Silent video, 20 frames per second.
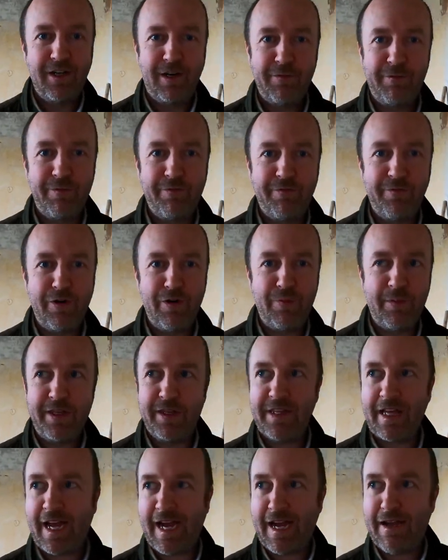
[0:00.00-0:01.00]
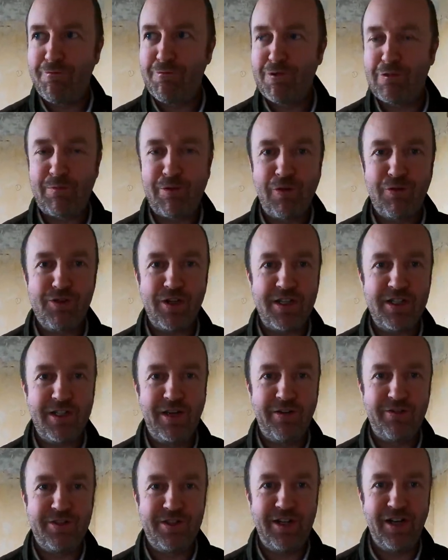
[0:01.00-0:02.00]
I've been filming the house
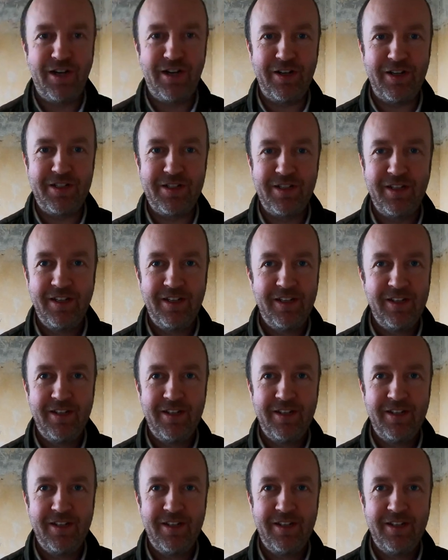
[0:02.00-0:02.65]
project I've started